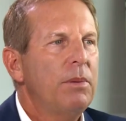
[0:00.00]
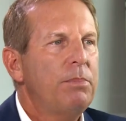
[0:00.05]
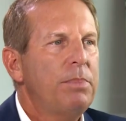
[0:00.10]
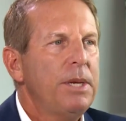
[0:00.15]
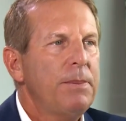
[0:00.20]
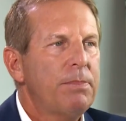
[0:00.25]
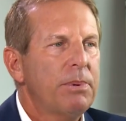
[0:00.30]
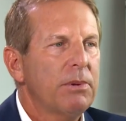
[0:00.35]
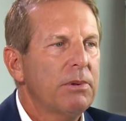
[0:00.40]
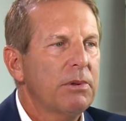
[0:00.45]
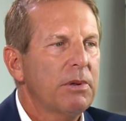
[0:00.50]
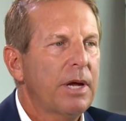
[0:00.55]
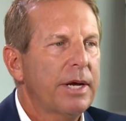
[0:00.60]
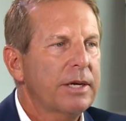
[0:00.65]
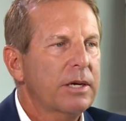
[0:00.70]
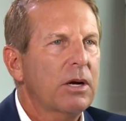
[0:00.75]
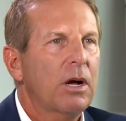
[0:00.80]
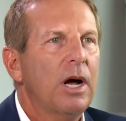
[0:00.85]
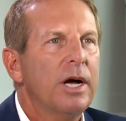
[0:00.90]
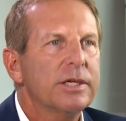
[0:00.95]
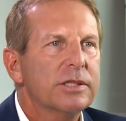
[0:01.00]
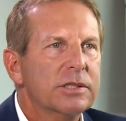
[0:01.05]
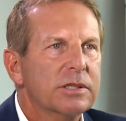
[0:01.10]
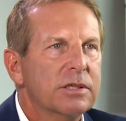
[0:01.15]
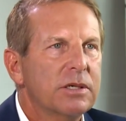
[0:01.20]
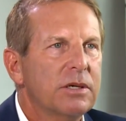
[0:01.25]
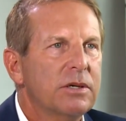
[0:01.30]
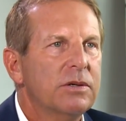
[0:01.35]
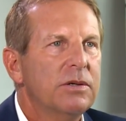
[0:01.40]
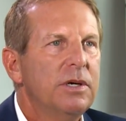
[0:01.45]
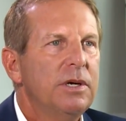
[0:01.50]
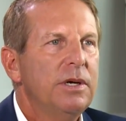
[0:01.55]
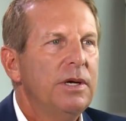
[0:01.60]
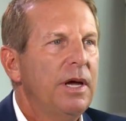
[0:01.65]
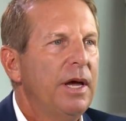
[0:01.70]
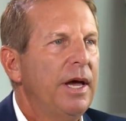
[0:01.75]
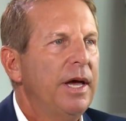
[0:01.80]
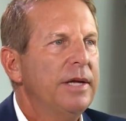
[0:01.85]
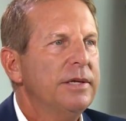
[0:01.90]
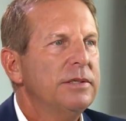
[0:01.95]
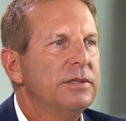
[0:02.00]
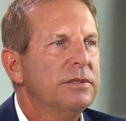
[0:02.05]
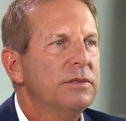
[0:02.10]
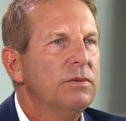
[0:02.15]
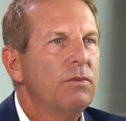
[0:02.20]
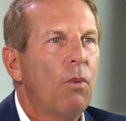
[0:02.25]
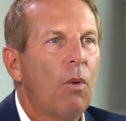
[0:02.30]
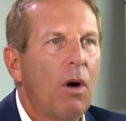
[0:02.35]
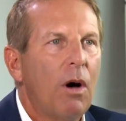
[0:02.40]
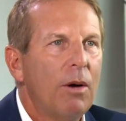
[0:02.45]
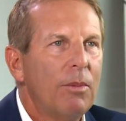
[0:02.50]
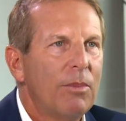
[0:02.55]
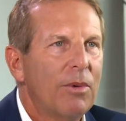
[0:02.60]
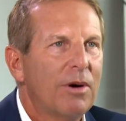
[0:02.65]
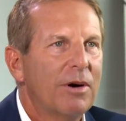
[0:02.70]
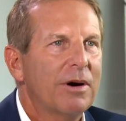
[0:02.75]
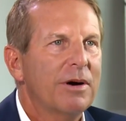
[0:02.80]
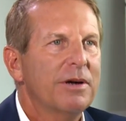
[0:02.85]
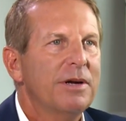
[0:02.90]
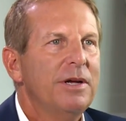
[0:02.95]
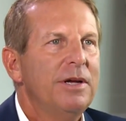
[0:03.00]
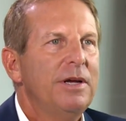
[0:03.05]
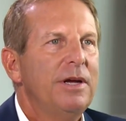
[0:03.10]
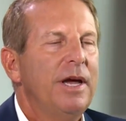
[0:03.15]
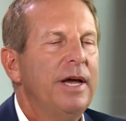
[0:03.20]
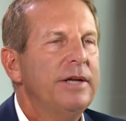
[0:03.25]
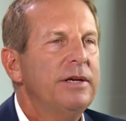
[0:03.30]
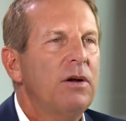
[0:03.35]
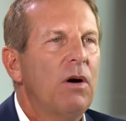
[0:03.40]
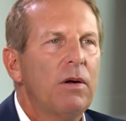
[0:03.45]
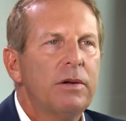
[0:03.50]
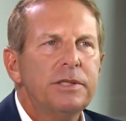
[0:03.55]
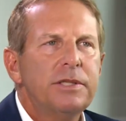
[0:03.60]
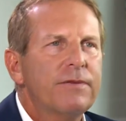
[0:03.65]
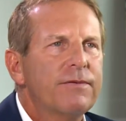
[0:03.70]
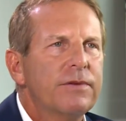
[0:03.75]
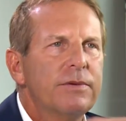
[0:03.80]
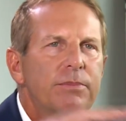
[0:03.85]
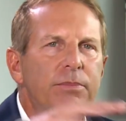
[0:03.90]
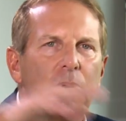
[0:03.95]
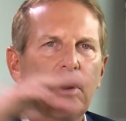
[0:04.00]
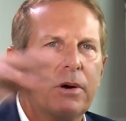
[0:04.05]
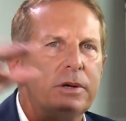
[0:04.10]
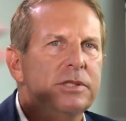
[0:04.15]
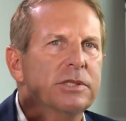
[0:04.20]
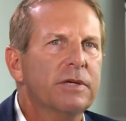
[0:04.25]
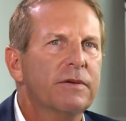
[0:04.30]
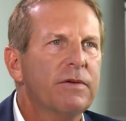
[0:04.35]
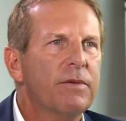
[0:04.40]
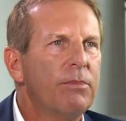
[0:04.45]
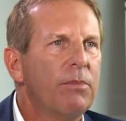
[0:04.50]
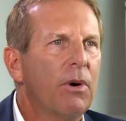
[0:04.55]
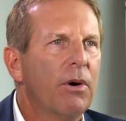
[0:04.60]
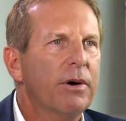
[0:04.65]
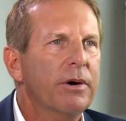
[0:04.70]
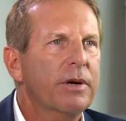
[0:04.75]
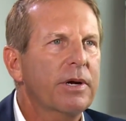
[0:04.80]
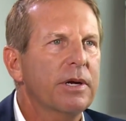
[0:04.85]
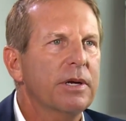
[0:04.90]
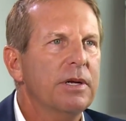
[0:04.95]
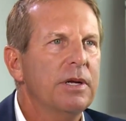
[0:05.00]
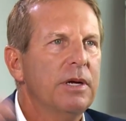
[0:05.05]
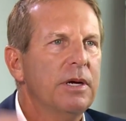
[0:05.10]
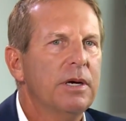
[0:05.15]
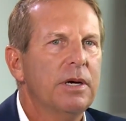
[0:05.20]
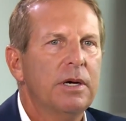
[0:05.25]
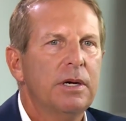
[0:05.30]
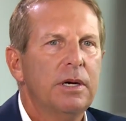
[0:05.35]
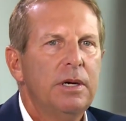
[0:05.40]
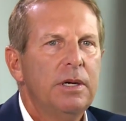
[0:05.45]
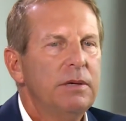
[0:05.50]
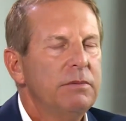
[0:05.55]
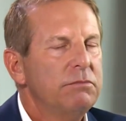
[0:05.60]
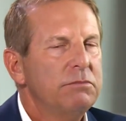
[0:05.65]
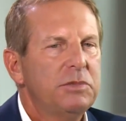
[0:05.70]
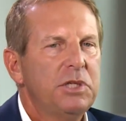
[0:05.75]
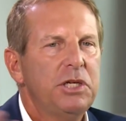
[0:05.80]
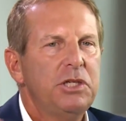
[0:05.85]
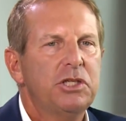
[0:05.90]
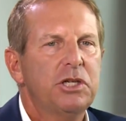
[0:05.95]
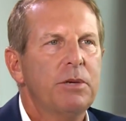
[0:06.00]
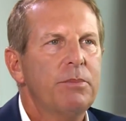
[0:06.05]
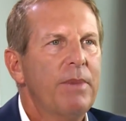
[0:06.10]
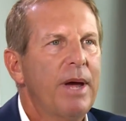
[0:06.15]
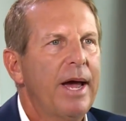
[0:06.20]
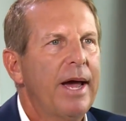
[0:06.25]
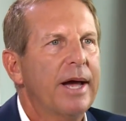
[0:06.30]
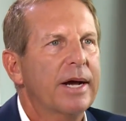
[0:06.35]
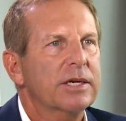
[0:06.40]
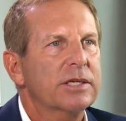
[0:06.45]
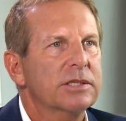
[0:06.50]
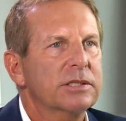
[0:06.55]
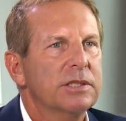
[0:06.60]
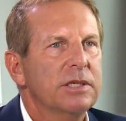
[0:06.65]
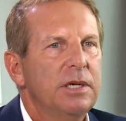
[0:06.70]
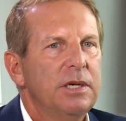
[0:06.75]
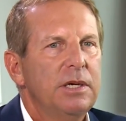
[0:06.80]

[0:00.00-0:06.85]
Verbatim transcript: people like Costco and Walmart, and all different parts of the market, TJ Maxx,